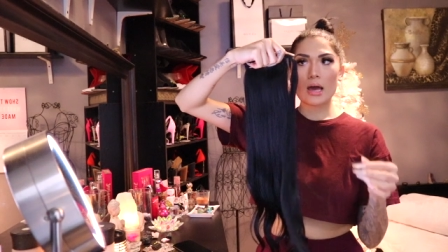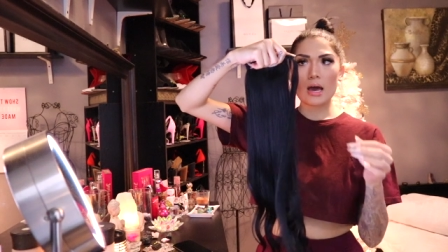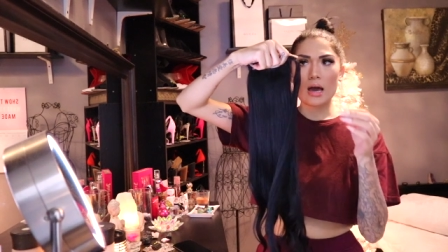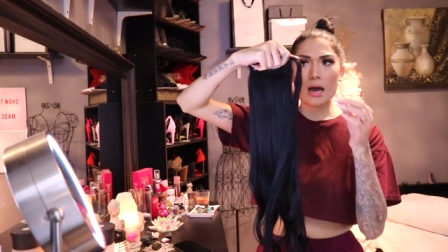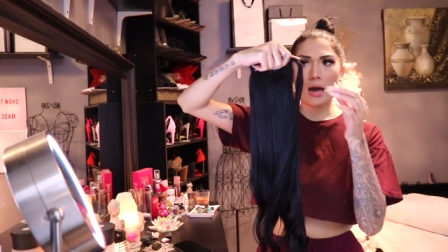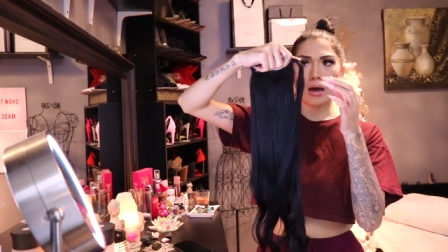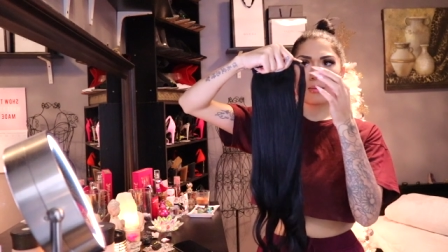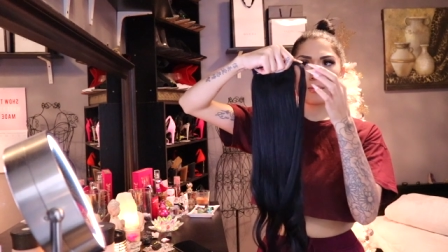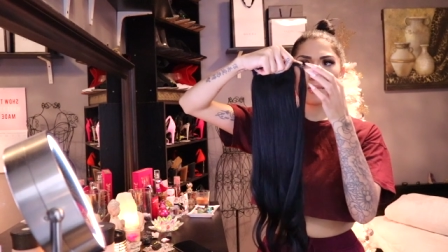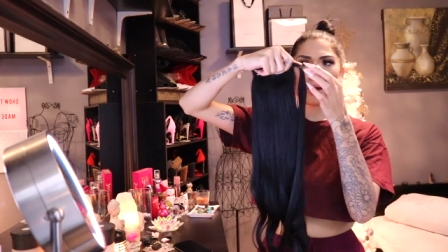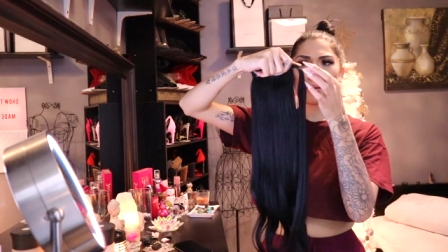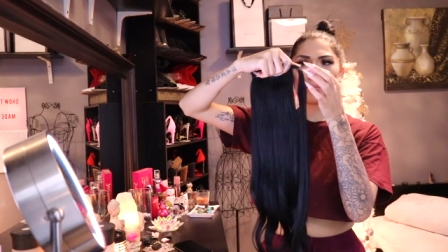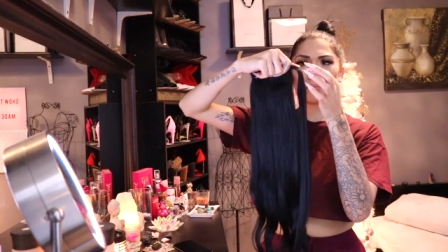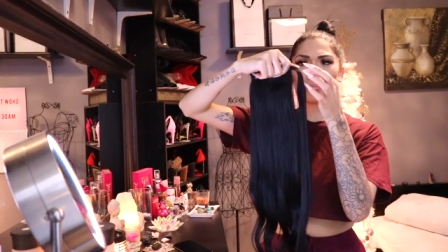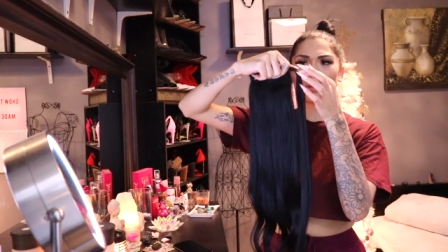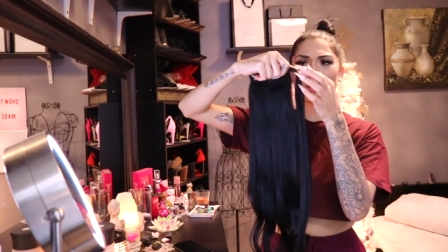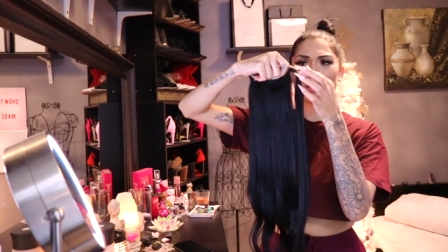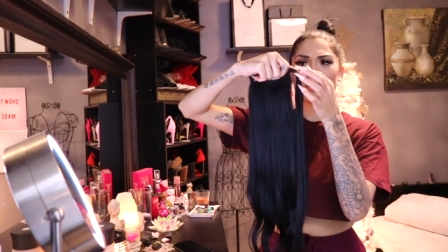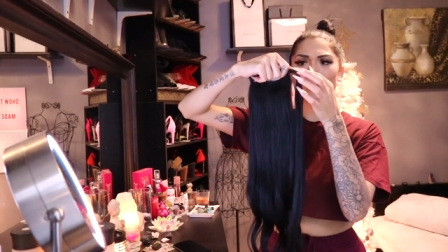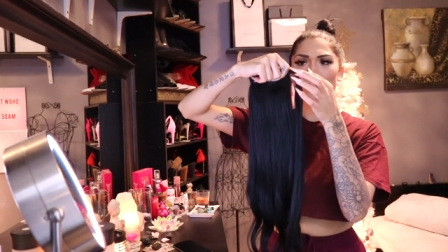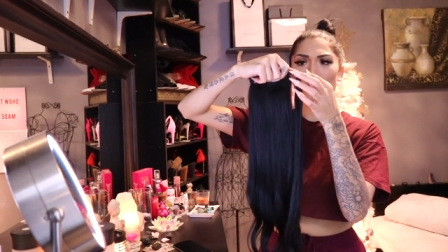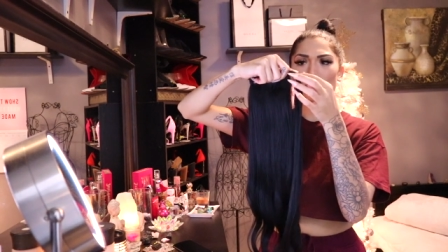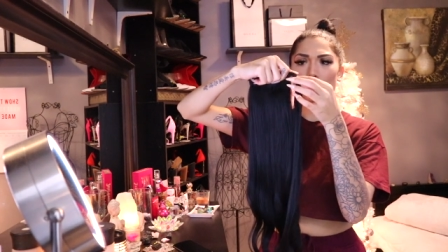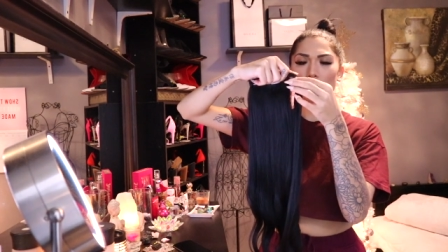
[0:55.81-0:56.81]
Um, I
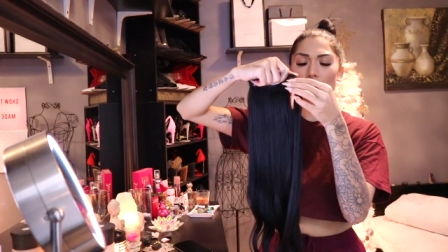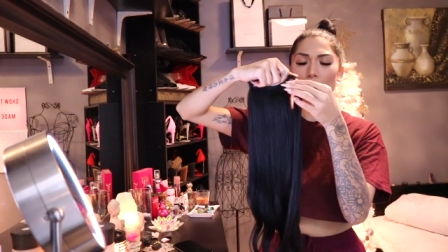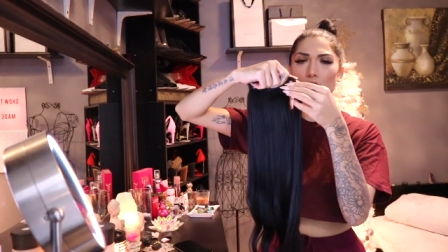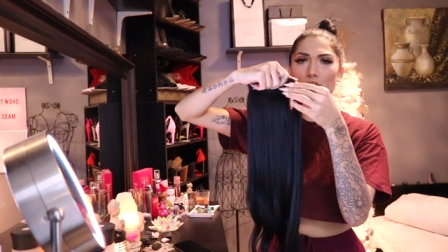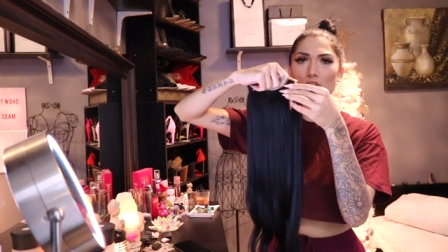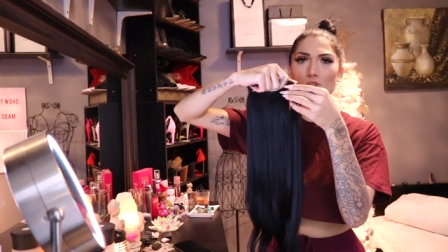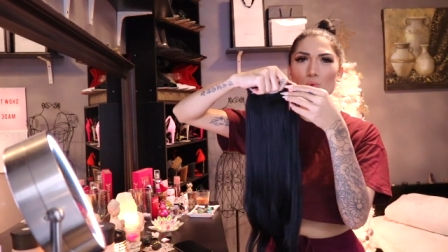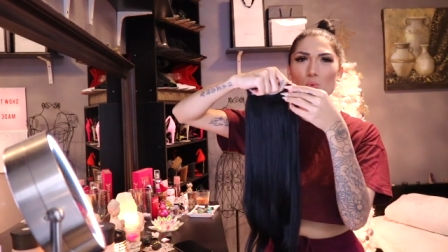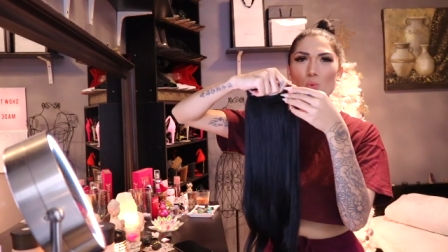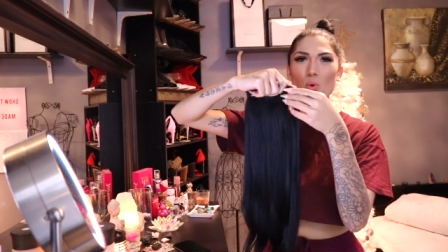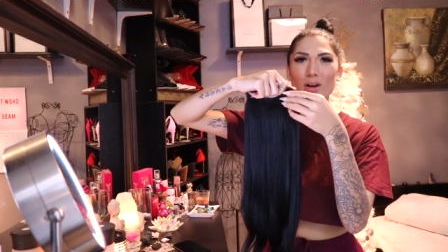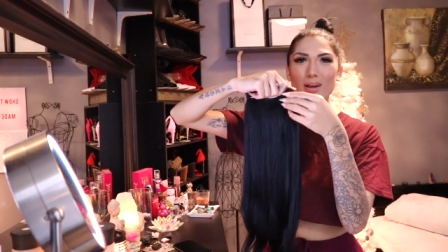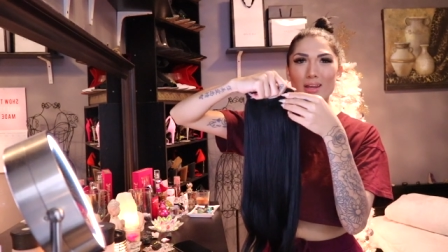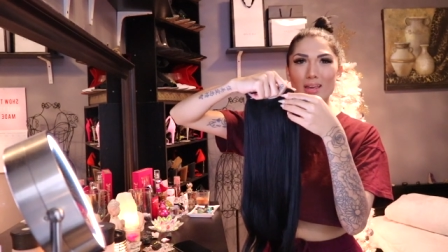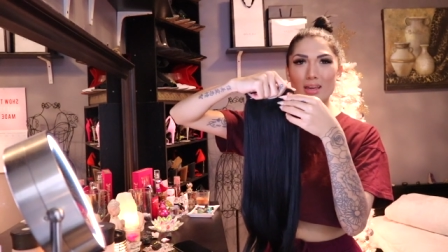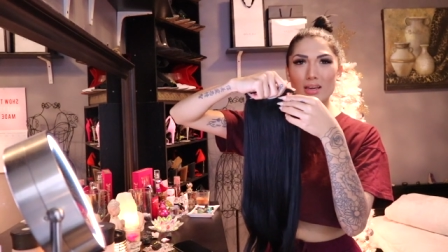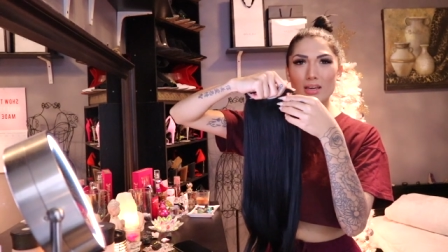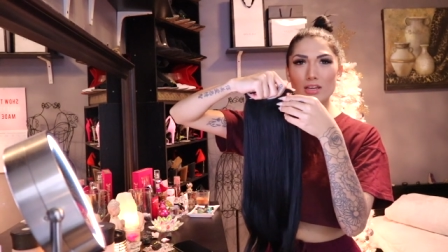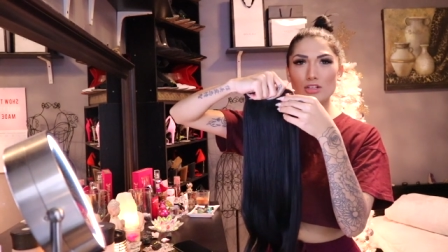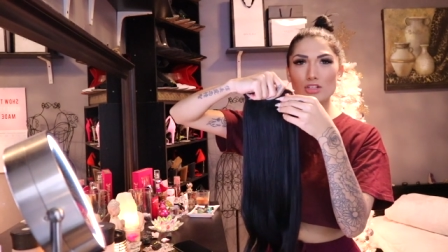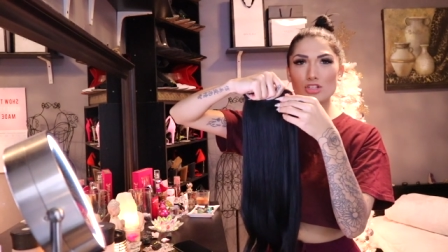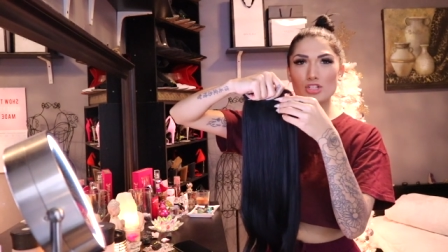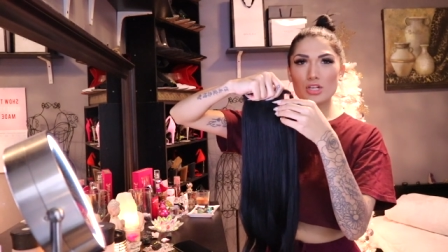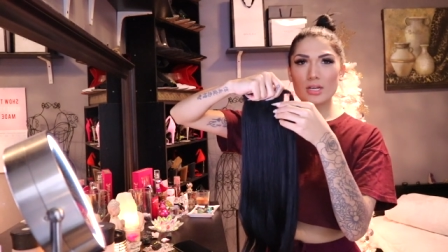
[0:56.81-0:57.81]
believe it's only 20
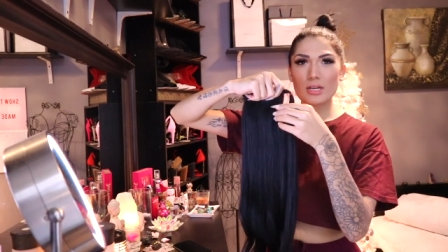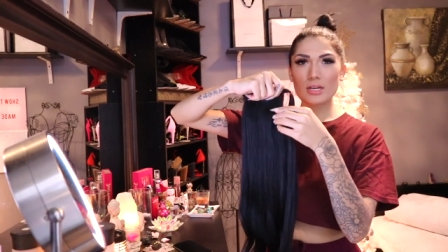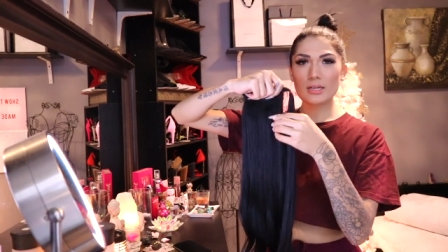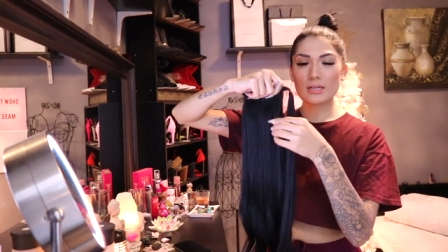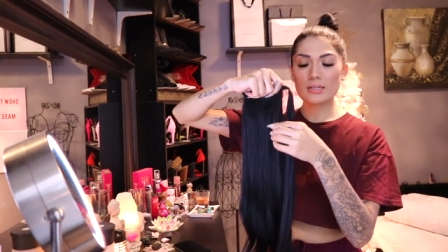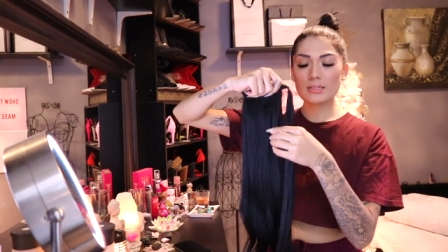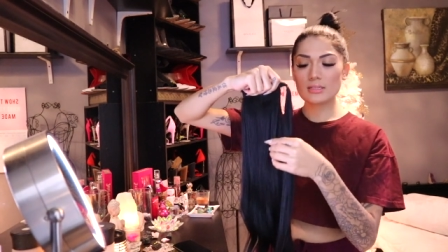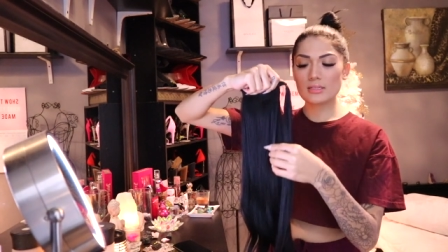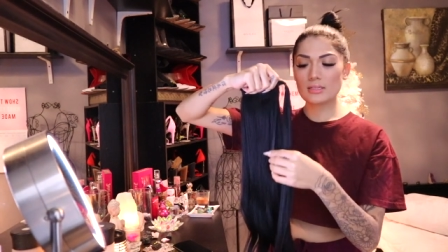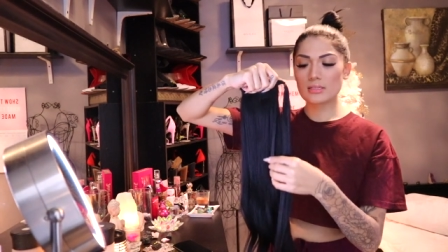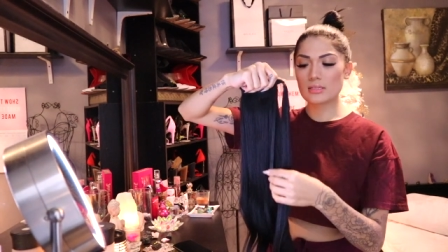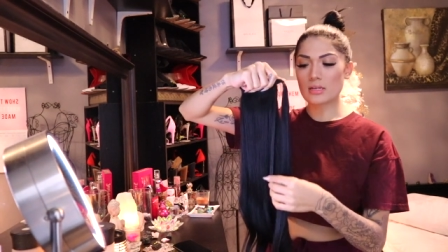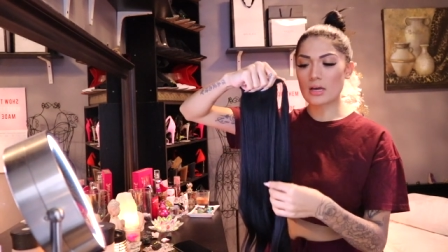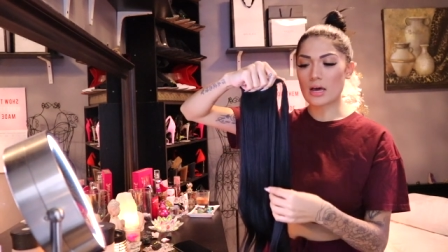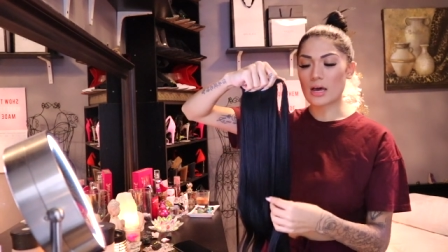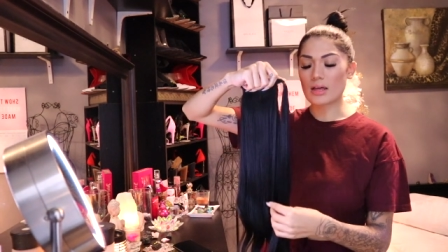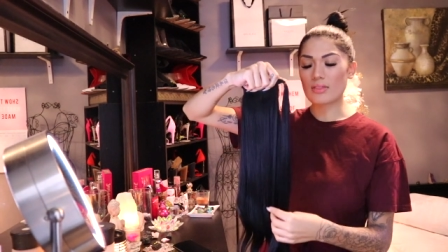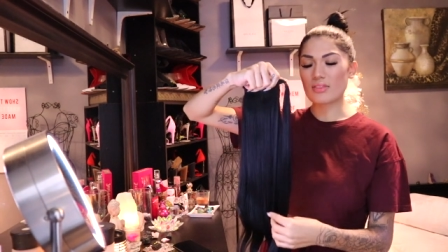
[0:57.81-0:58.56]
inches.